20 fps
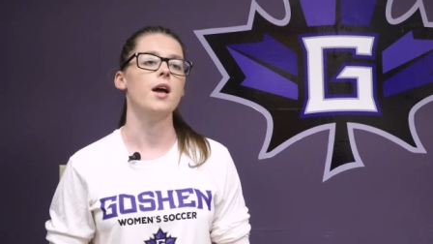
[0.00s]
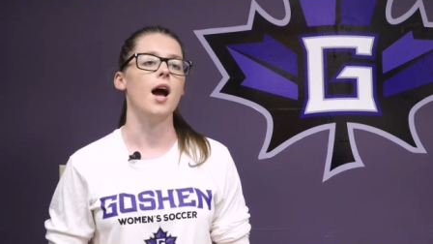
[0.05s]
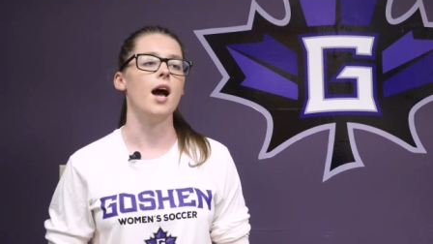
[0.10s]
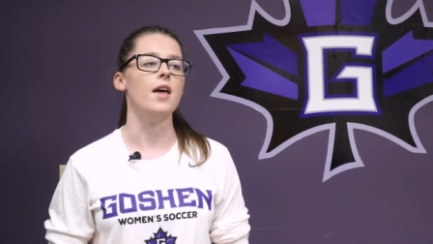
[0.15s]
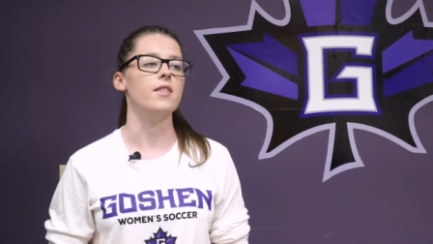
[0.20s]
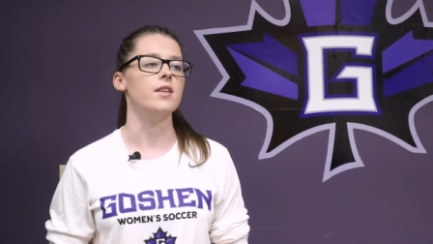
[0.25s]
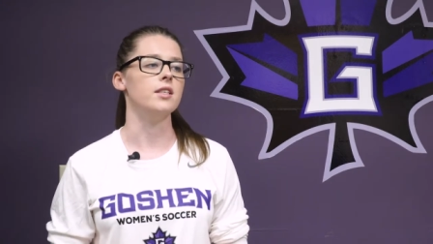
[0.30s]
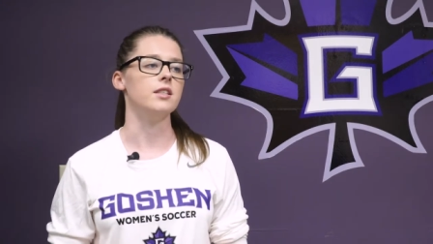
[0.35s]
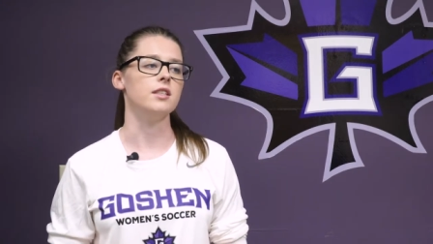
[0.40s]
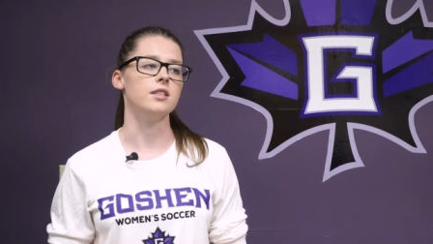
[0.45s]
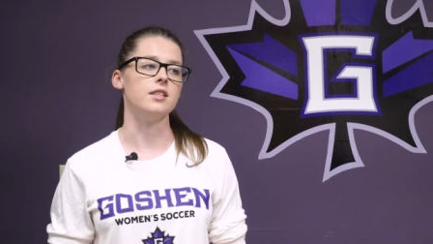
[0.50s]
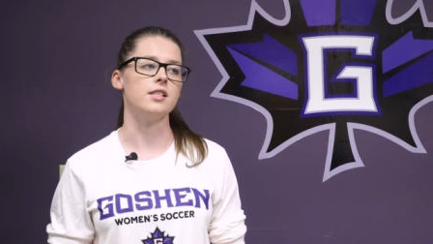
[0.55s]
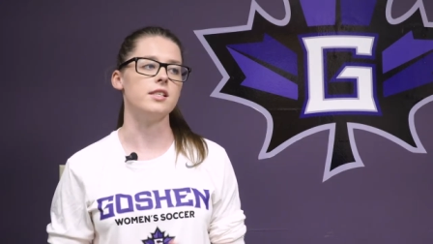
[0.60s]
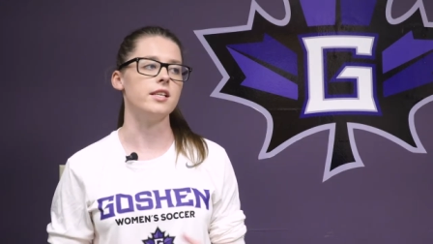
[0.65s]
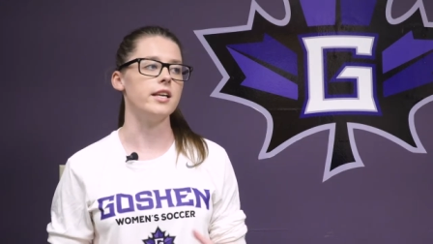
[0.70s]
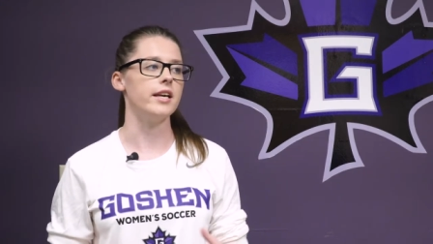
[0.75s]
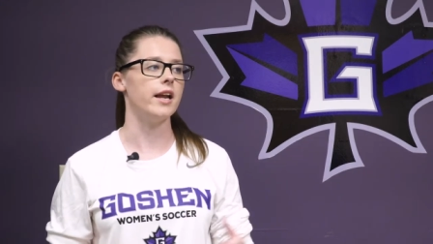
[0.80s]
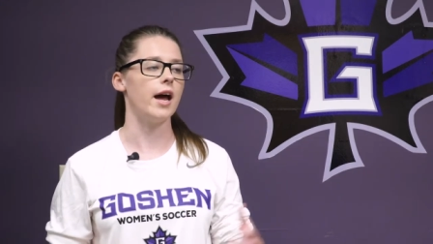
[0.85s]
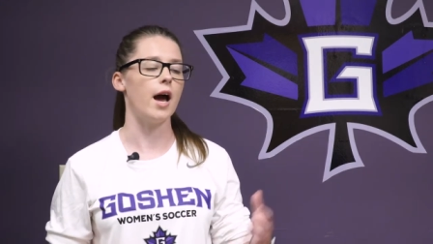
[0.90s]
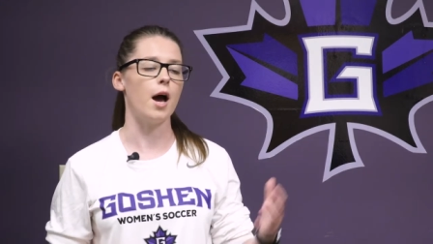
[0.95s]
And then, you know,
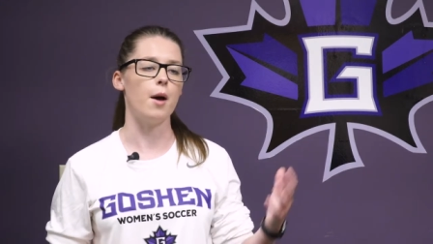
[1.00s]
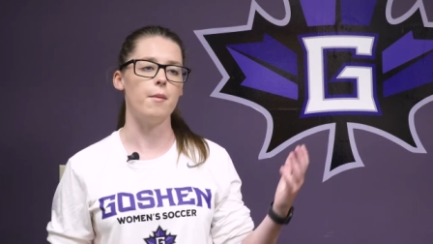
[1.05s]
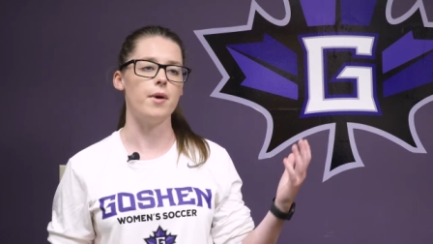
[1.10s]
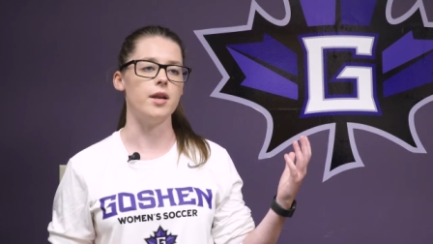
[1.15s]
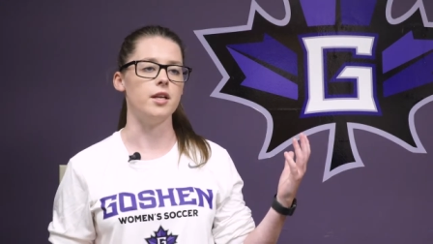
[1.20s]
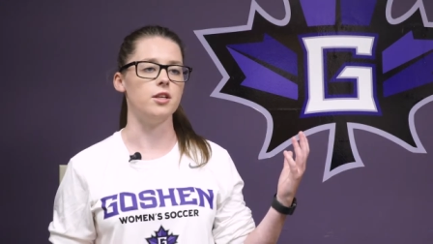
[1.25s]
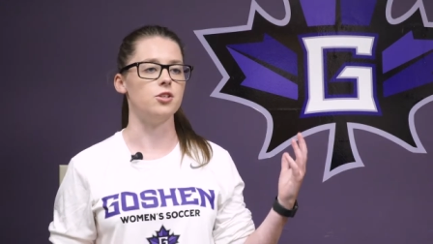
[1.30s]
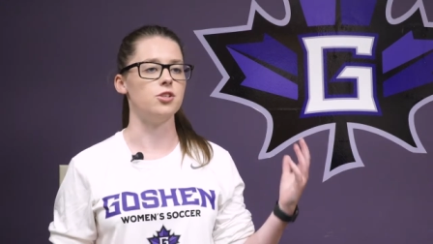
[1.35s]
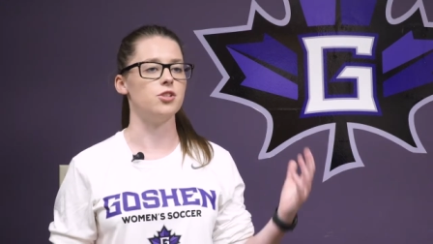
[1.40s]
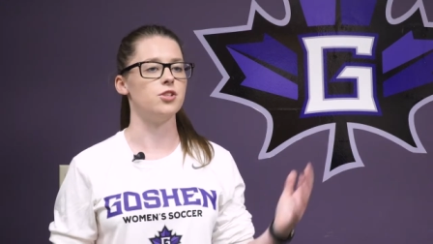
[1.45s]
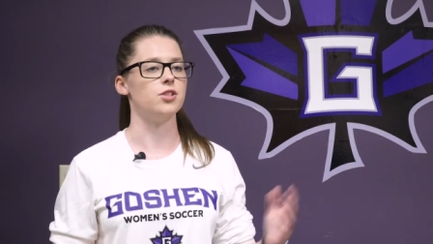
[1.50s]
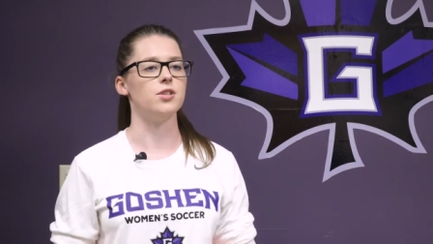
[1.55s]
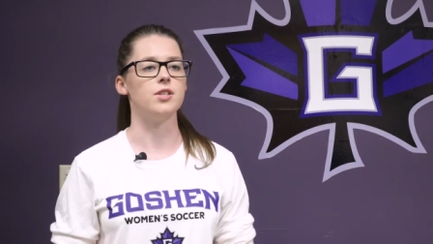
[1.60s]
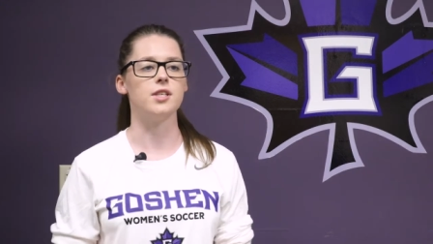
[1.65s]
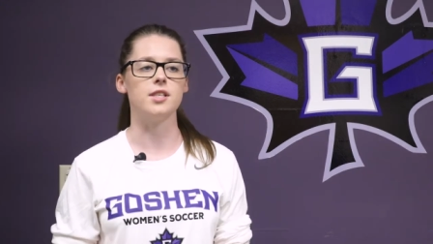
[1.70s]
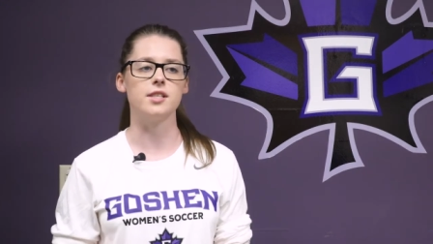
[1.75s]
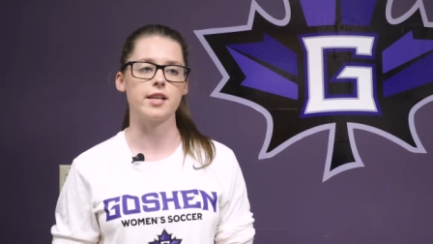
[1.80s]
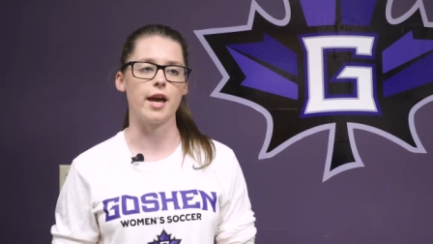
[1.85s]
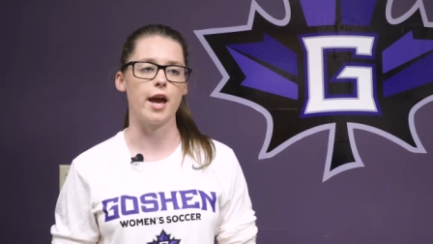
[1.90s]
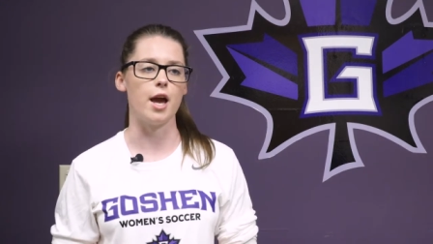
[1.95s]
seeing how many
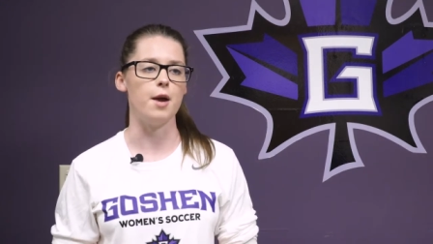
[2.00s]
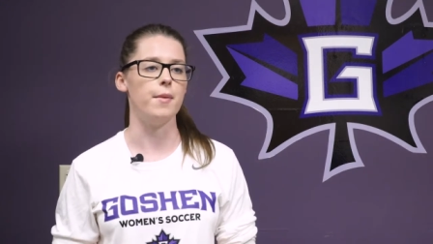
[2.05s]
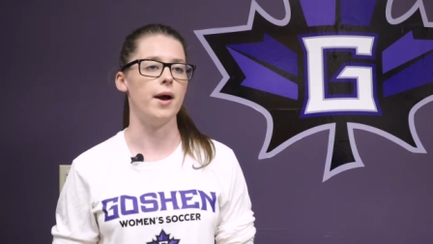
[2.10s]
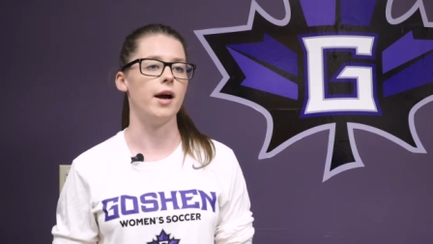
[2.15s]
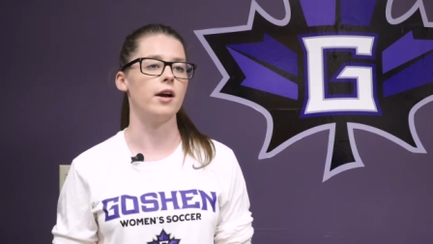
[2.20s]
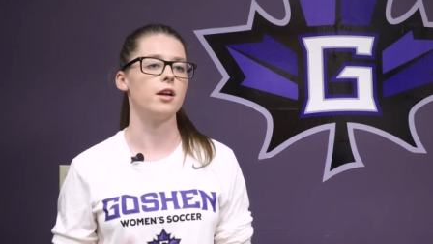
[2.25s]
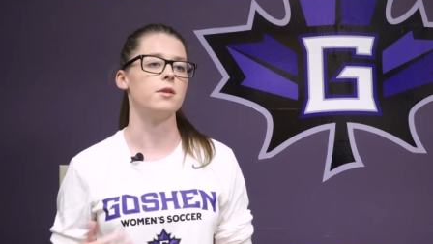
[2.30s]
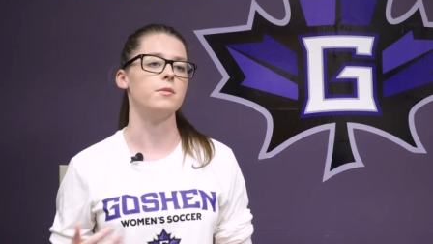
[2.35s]
students came out,